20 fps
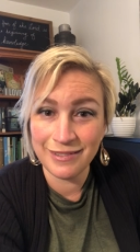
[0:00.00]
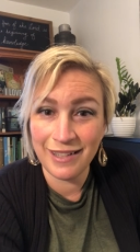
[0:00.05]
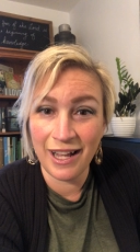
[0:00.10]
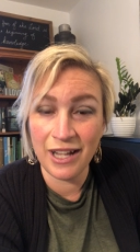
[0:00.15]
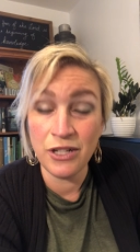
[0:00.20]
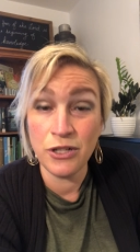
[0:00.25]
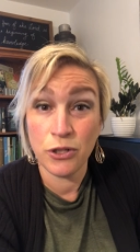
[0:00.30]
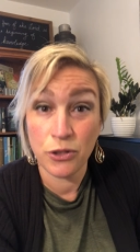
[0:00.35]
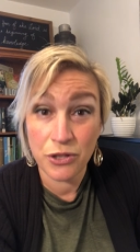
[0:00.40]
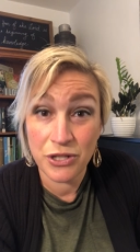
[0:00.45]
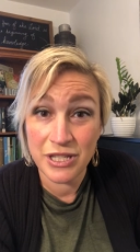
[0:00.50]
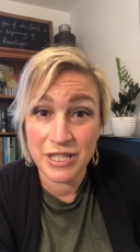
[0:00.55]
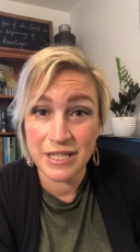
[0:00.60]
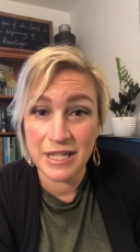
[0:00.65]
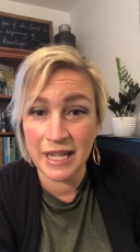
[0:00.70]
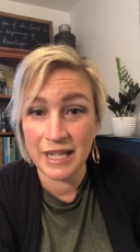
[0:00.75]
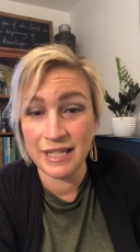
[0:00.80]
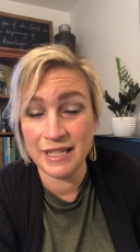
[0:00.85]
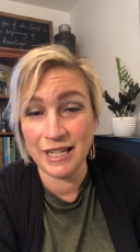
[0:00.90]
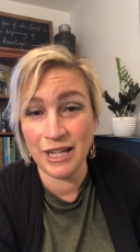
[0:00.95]

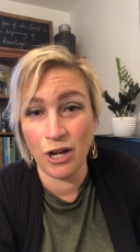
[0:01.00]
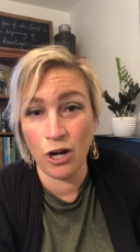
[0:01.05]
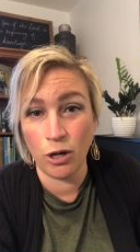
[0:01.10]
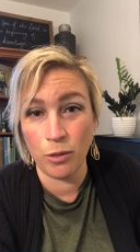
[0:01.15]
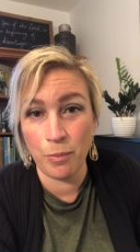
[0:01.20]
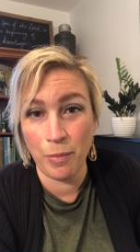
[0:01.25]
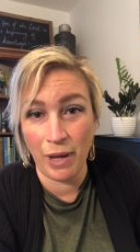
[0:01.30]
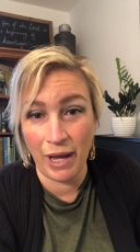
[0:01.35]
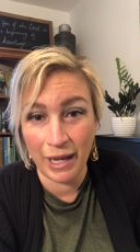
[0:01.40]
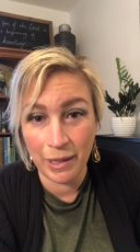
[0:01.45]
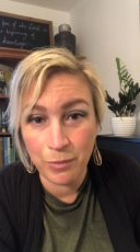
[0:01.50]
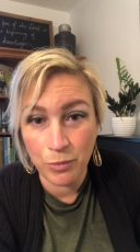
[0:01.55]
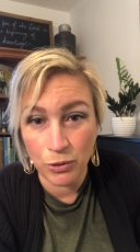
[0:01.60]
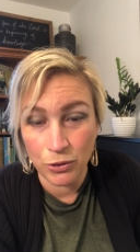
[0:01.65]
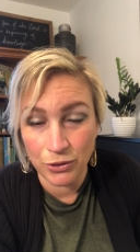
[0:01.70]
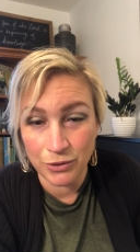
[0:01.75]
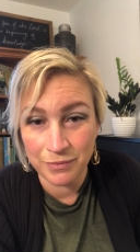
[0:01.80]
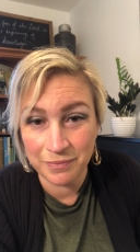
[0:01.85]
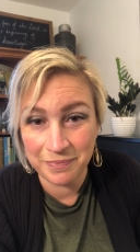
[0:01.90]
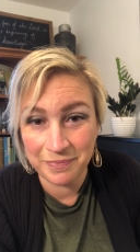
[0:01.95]
Understanding our
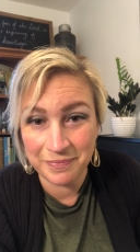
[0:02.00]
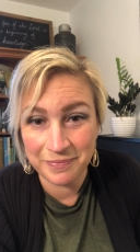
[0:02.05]
Bible,